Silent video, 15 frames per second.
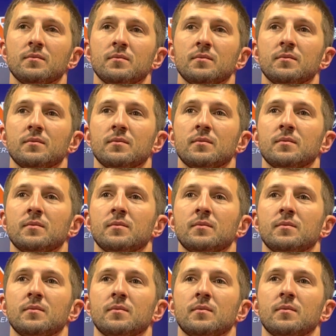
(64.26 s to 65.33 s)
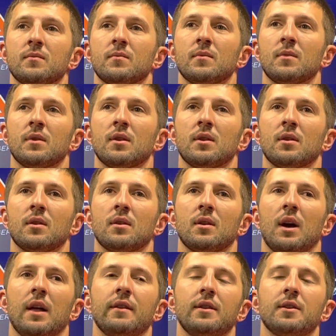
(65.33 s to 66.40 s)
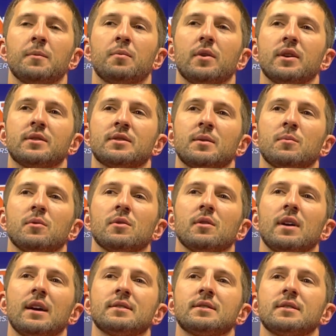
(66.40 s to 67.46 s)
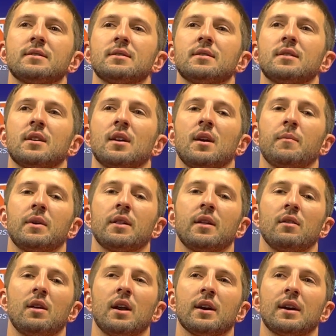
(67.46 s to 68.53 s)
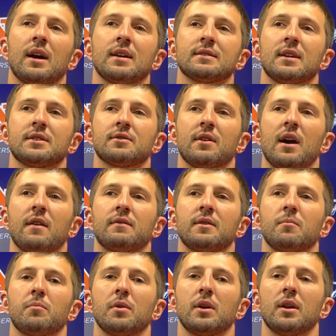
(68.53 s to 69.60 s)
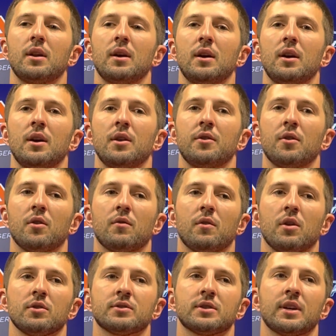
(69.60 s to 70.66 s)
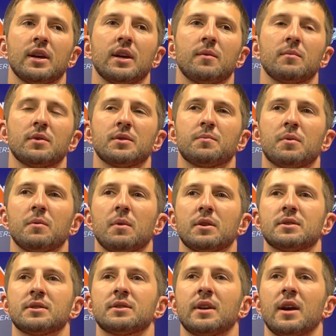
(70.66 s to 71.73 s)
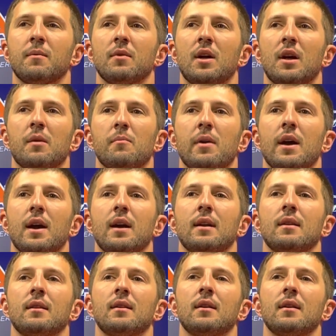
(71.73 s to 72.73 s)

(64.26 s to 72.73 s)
you remember from them last season? I think they're pretty similar to last season. I mean, a lot of guys got drafted, but the overall scheme is pretty much the same. A lot of man.